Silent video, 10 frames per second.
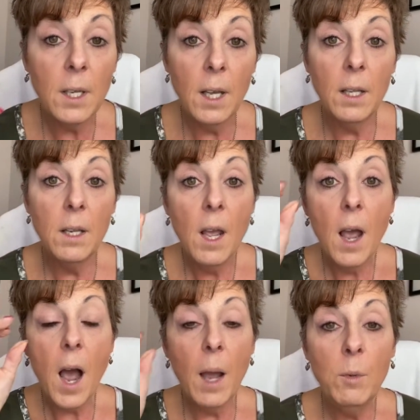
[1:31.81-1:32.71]
And
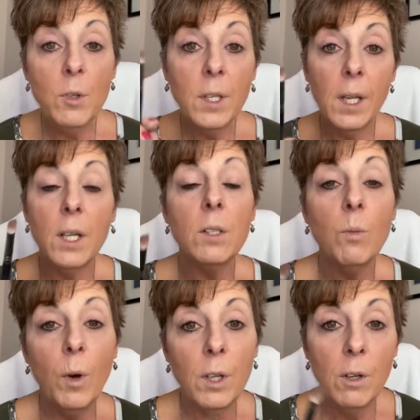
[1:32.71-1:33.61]
I'm using it as
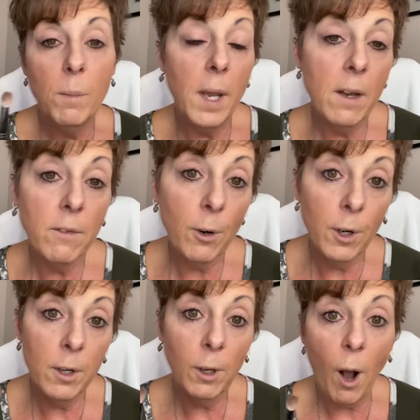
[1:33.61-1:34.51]
what you may have
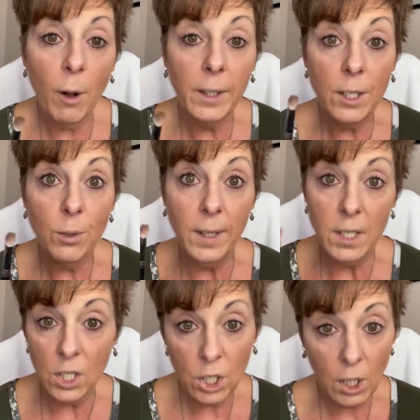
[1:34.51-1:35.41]
heard called a
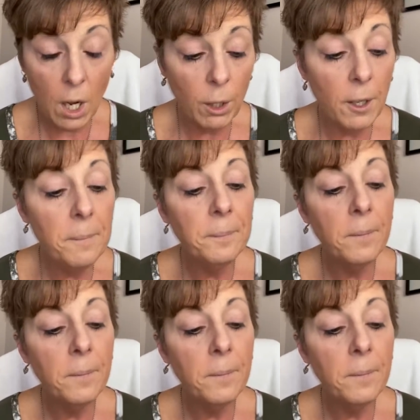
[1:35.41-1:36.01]
transition color.